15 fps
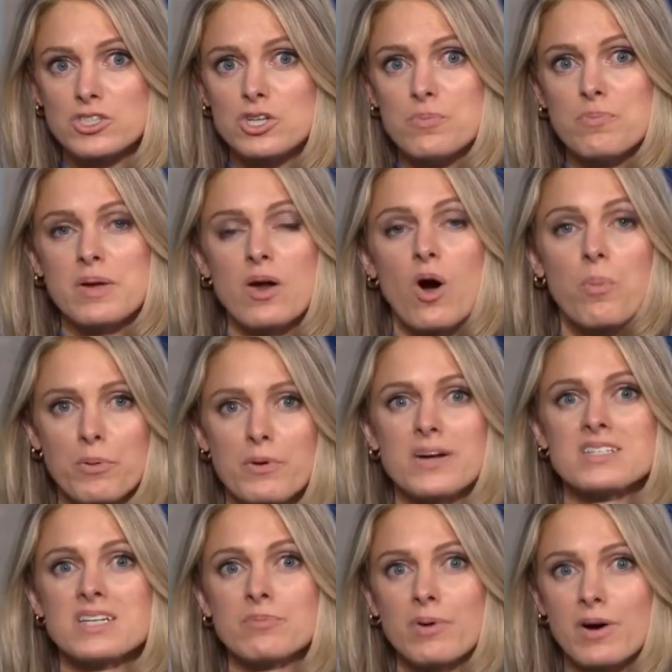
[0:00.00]
that should be
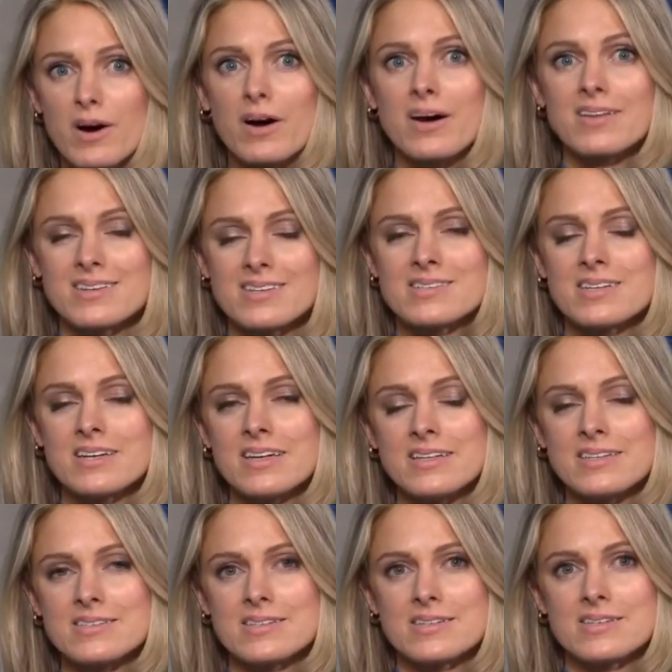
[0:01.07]
operating behind the
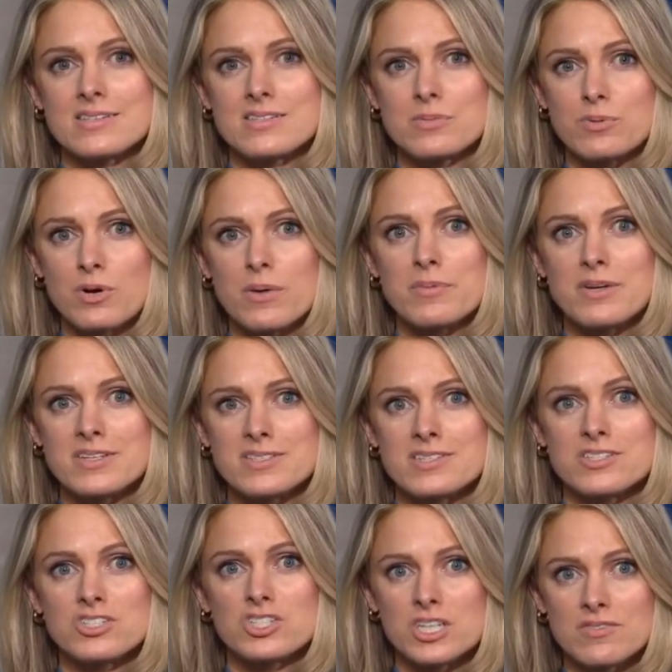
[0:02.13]
scenes as the Prime
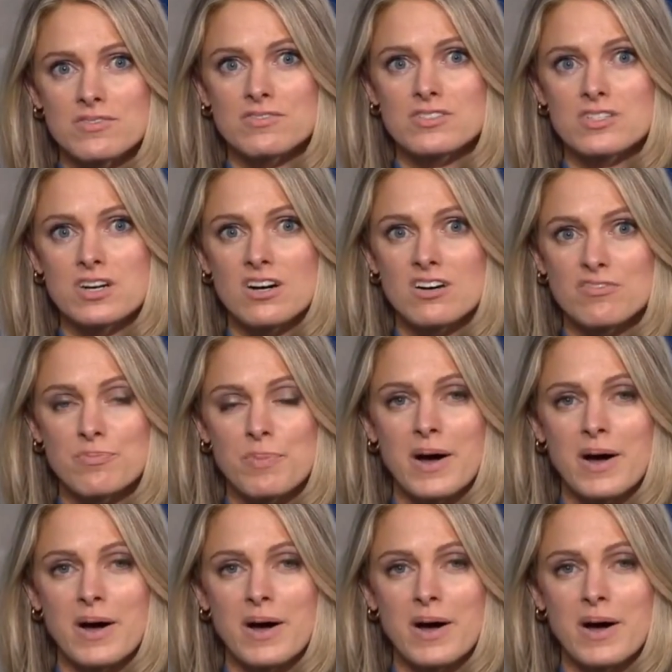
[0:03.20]
Minister's chief of staff.